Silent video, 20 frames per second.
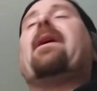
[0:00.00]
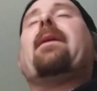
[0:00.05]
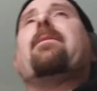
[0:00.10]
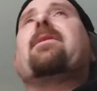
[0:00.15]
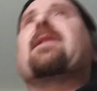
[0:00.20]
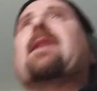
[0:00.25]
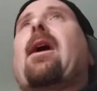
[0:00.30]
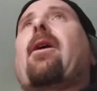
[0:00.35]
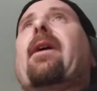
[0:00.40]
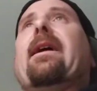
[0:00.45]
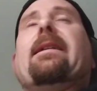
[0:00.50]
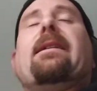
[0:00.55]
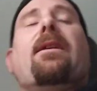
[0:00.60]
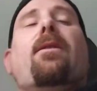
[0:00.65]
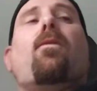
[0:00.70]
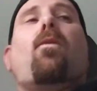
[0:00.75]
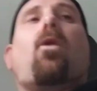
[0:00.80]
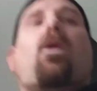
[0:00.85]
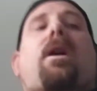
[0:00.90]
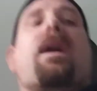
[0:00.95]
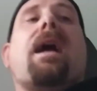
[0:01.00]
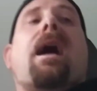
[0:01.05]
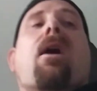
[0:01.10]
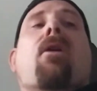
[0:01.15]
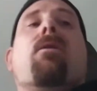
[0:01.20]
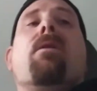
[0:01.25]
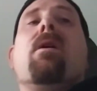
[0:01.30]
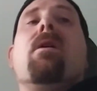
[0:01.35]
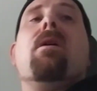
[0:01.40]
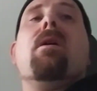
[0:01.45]
I'm sorry it didn't work
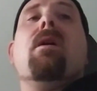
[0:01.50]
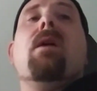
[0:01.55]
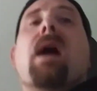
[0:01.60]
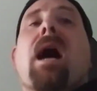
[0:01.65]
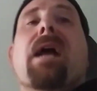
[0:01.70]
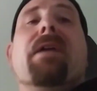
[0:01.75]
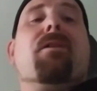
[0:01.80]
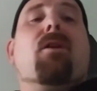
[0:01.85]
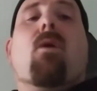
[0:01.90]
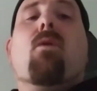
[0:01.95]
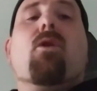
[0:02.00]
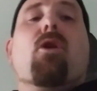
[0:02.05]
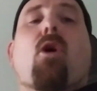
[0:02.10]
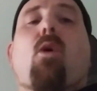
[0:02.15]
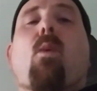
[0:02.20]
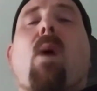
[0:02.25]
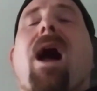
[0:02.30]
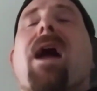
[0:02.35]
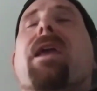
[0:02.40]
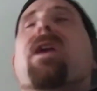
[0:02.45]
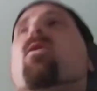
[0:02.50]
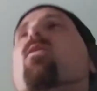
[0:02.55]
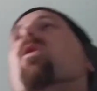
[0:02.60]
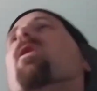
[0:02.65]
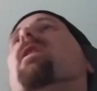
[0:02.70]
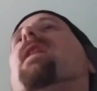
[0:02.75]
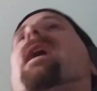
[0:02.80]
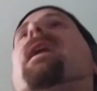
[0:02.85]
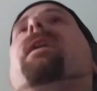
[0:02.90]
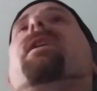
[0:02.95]
out. I don't know why you were
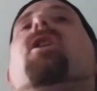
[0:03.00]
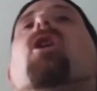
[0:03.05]
let